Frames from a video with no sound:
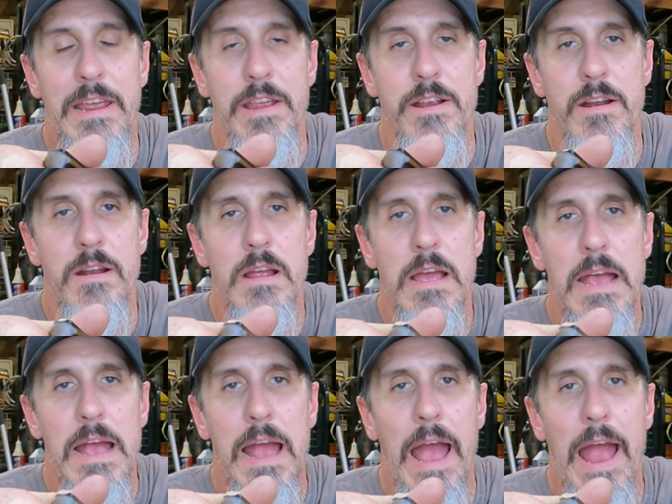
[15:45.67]
here
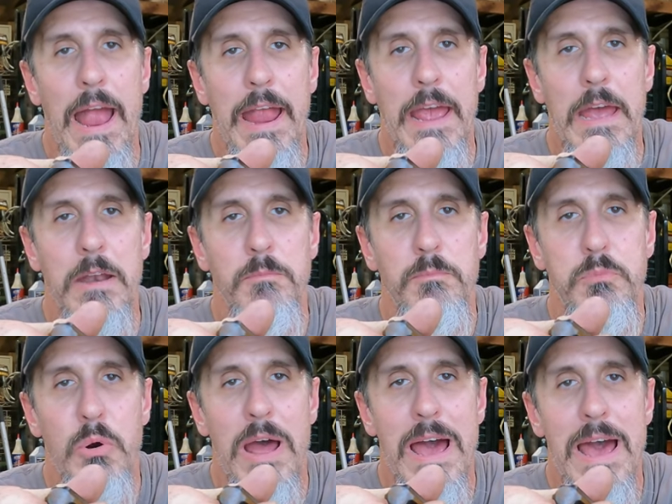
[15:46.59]
and
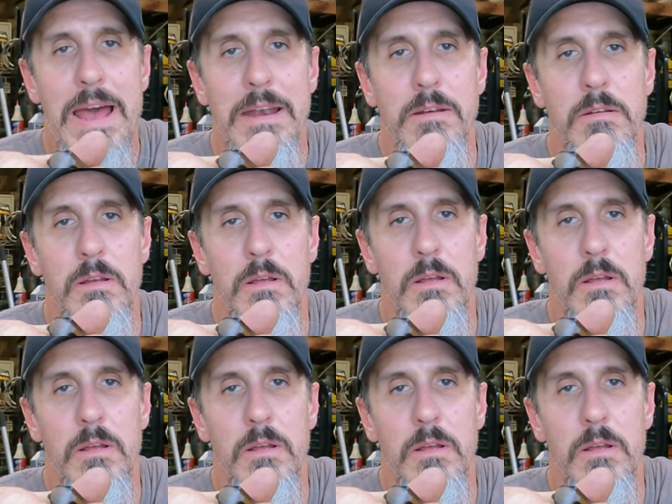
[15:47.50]
pried